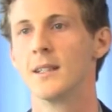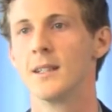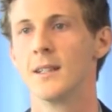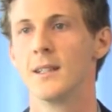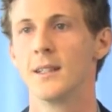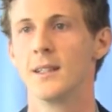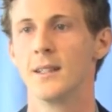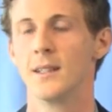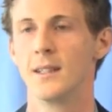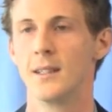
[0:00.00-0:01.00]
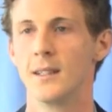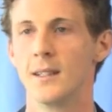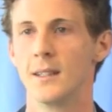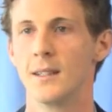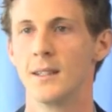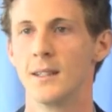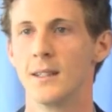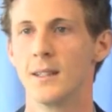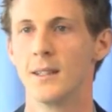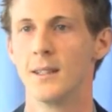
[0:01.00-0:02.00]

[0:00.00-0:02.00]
No one is speaking in this clip.